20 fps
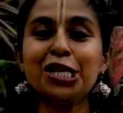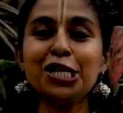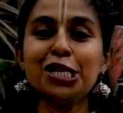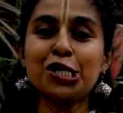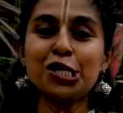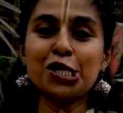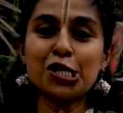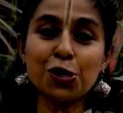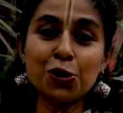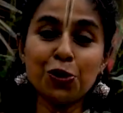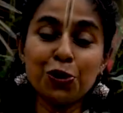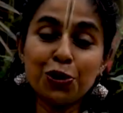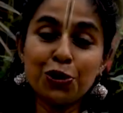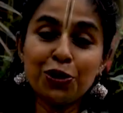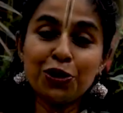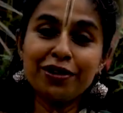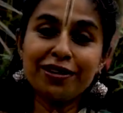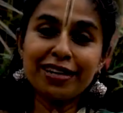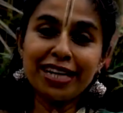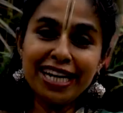So
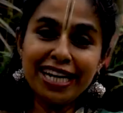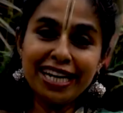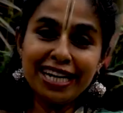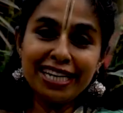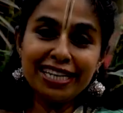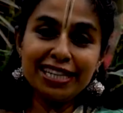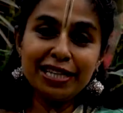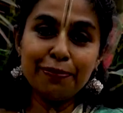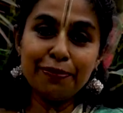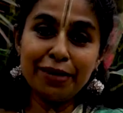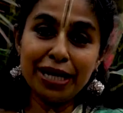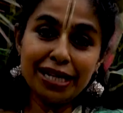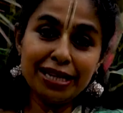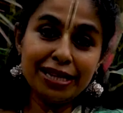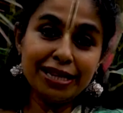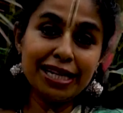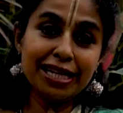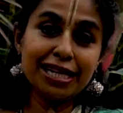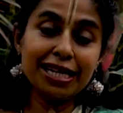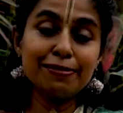really the main
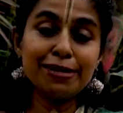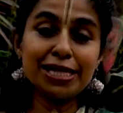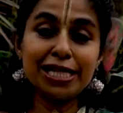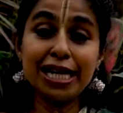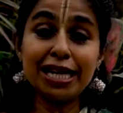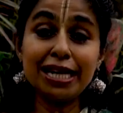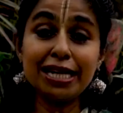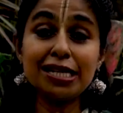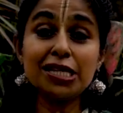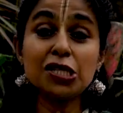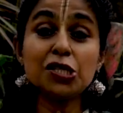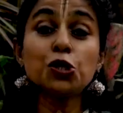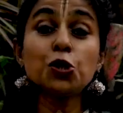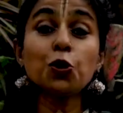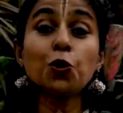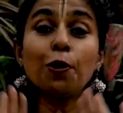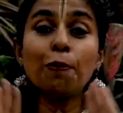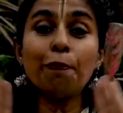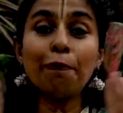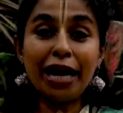thing I'm saying is,
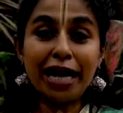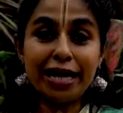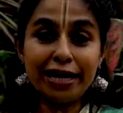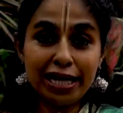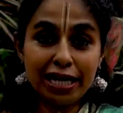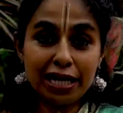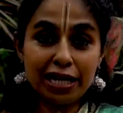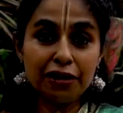don't panic.